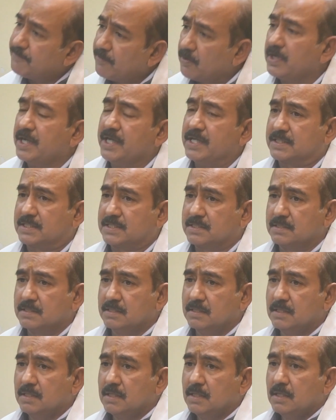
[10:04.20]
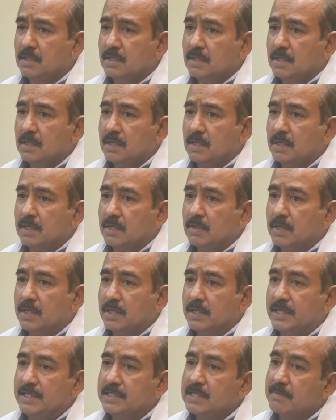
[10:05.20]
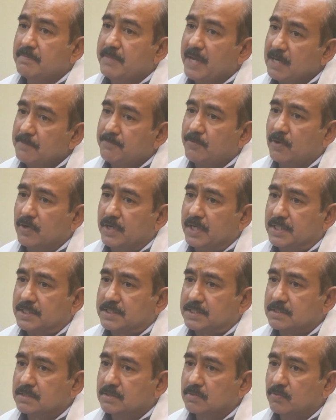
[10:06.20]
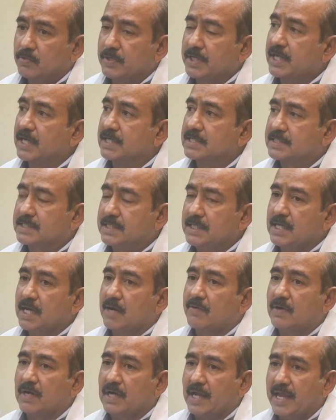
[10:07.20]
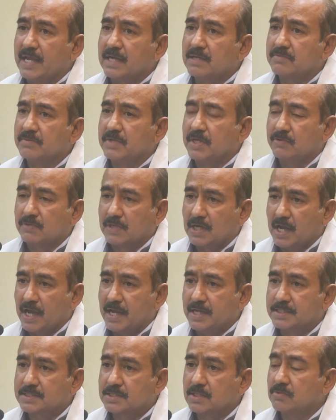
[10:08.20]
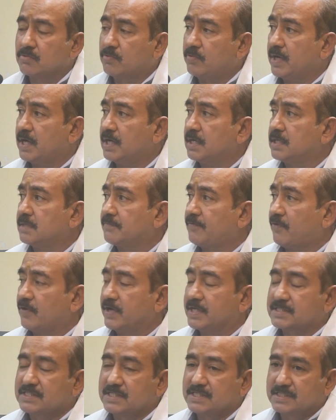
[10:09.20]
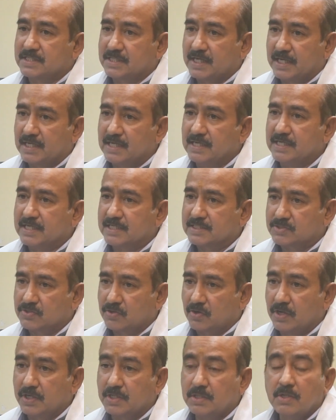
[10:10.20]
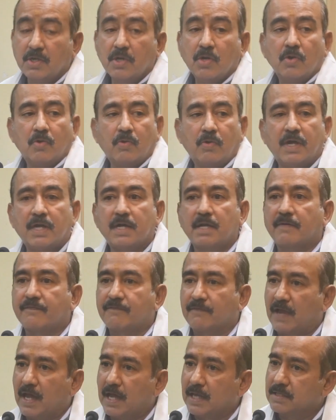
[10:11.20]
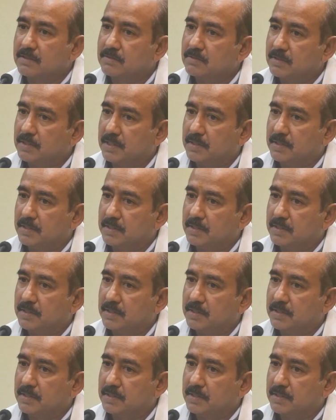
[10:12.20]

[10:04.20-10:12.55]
for this. These are made for this. We can see our land utilization, where the forest is getting destroyed, where the flood